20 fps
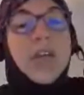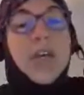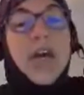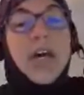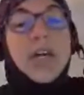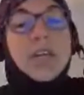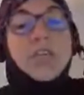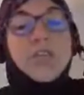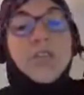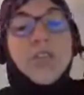
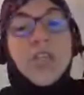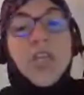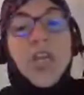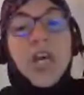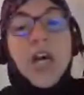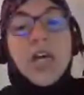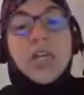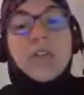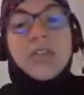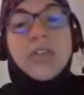at very
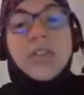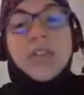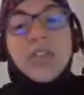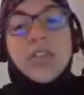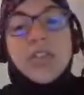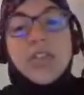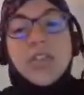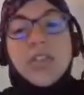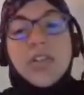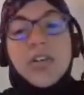high
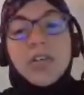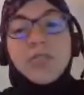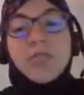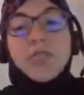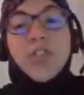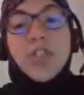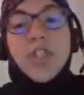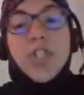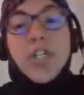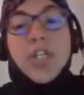density on a
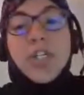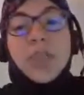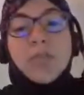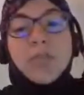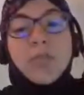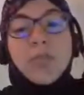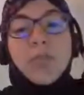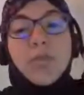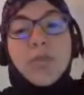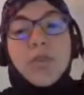shared
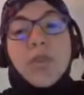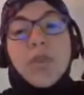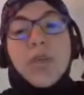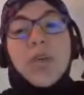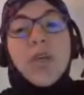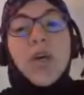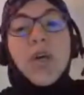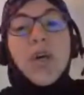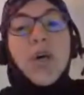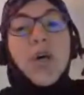pool
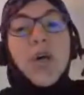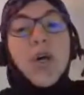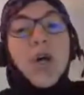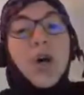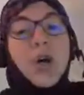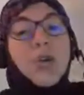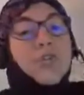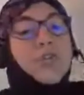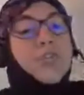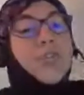
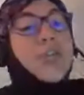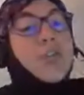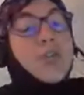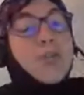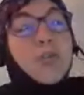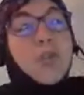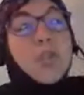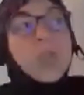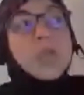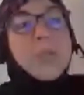of
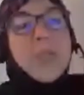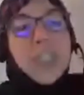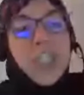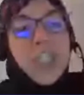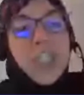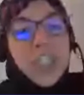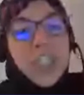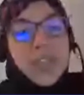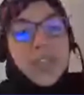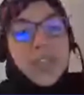virtual
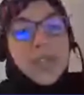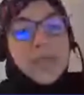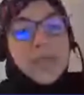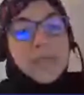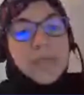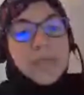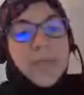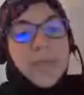machines,